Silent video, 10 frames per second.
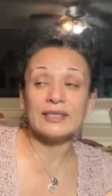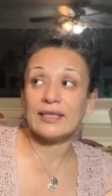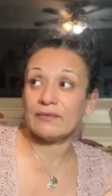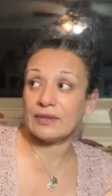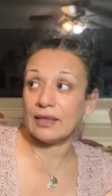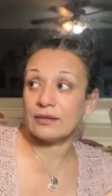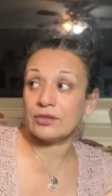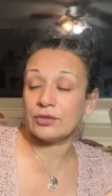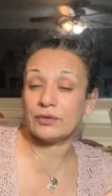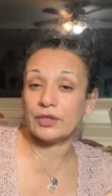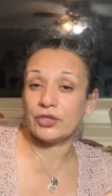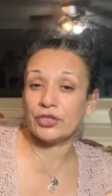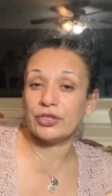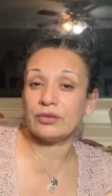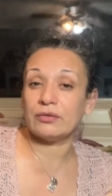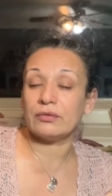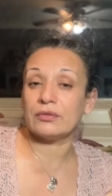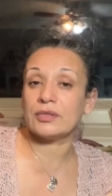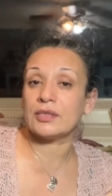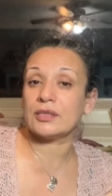that I've gotten to a good
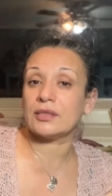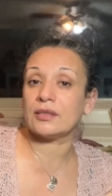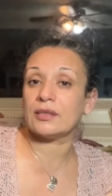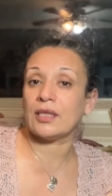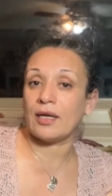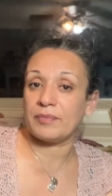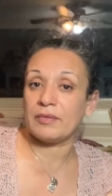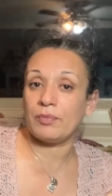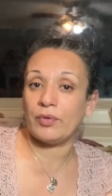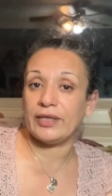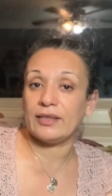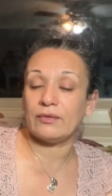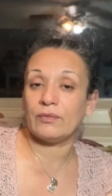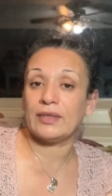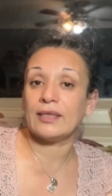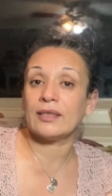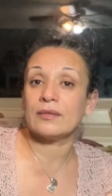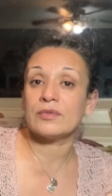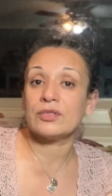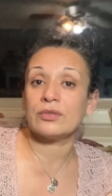stopping point when it
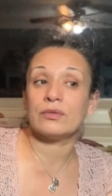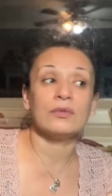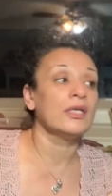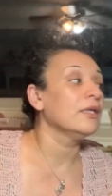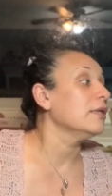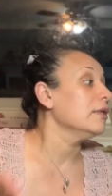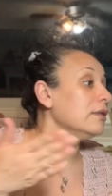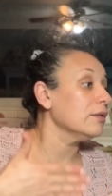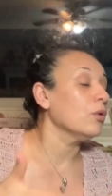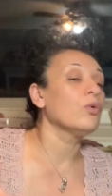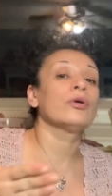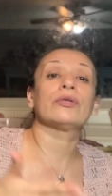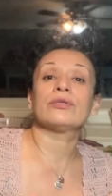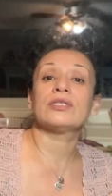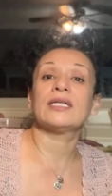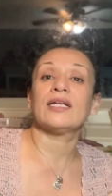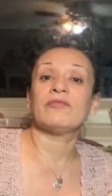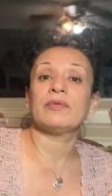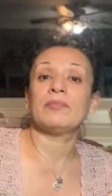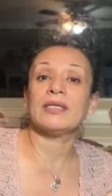comes to the orders that I've
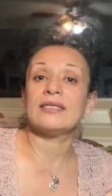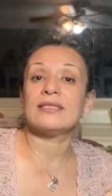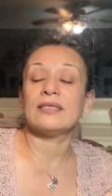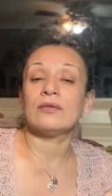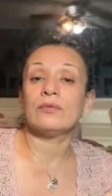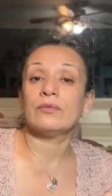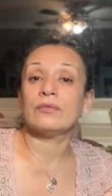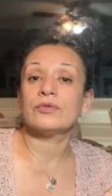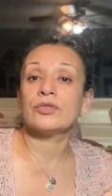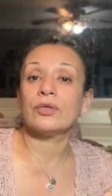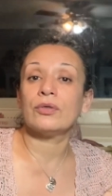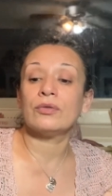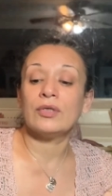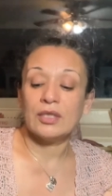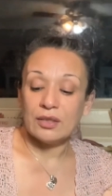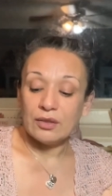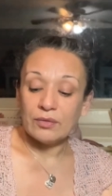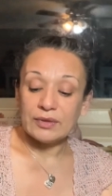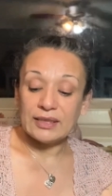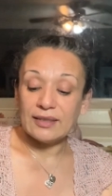been placing. So
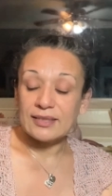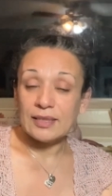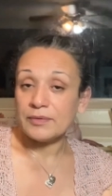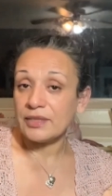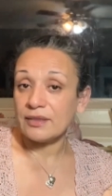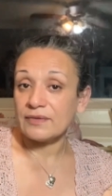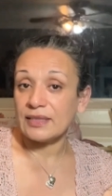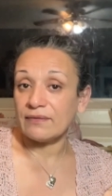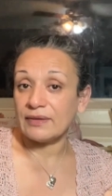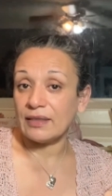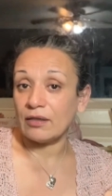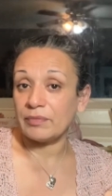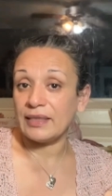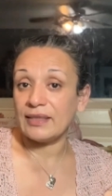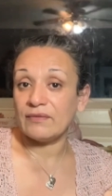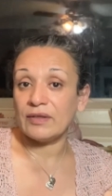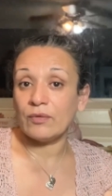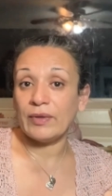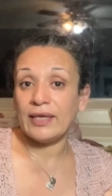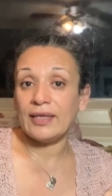with the exception of stuff that I'll be giving
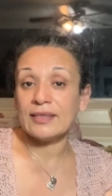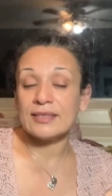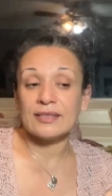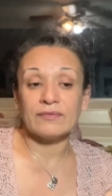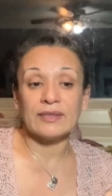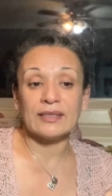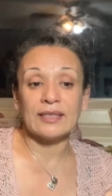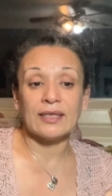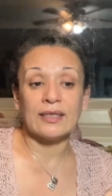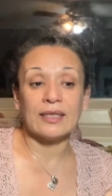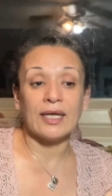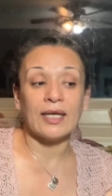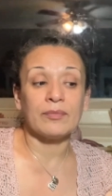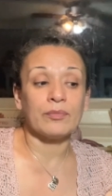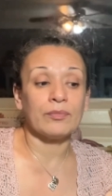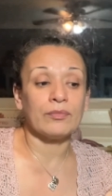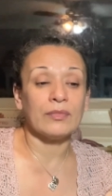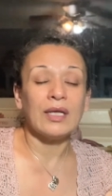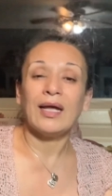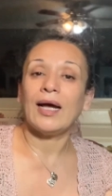away and stuff like that, I,
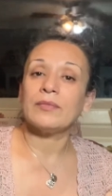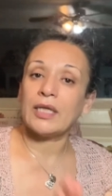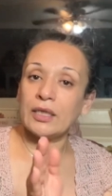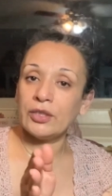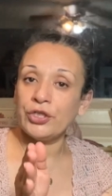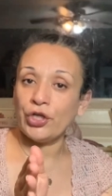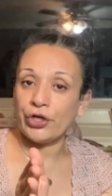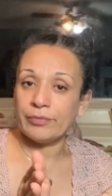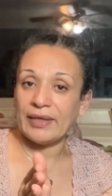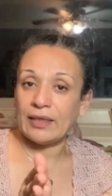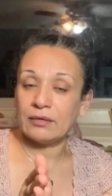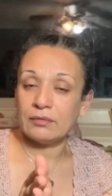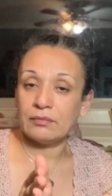I'm not on a yarn ban.